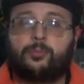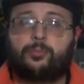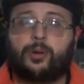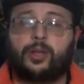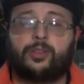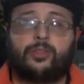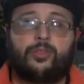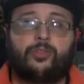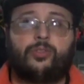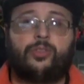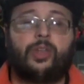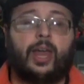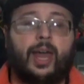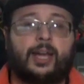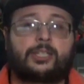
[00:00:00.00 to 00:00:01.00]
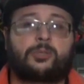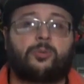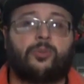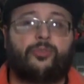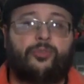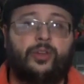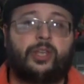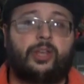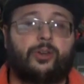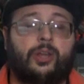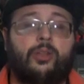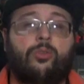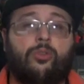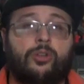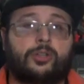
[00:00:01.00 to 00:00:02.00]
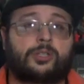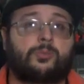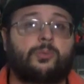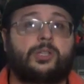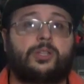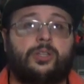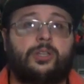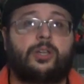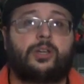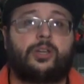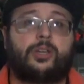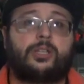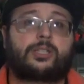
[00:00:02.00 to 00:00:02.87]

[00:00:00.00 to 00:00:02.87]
But the actual figure, he looks really good.